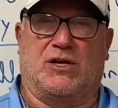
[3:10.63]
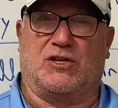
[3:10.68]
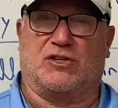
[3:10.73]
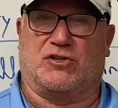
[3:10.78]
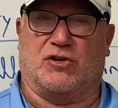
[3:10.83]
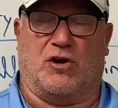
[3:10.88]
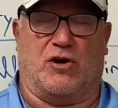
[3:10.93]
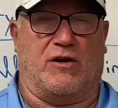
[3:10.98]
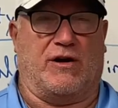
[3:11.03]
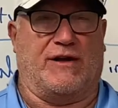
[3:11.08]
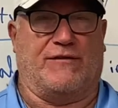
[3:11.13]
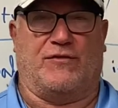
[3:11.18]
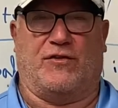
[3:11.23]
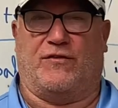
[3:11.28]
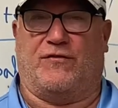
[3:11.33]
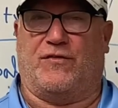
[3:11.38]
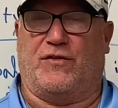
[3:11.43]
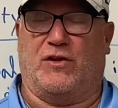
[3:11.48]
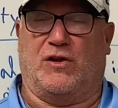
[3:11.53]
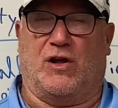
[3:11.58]
So if you
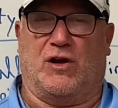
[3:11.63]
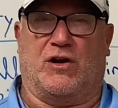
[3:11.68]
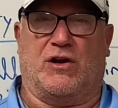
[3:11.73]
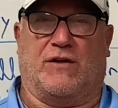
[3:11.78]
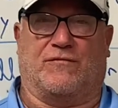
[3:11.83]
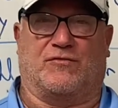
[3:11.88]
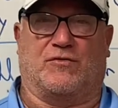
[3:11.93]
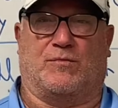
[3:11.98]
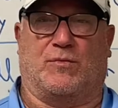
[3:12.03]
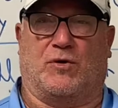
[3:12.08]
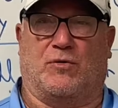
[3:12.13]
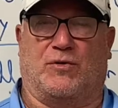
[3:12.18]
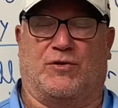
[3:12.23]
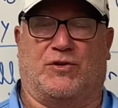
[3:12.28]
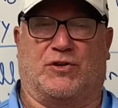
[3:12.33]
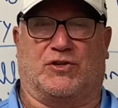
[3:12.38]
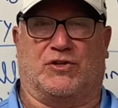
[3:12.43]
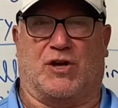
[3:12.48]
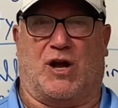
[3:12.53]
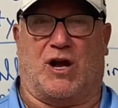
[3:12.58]
feel uncomfortable with your
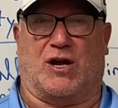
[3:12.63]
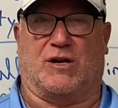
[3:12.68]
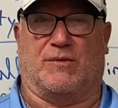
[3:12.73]
soccer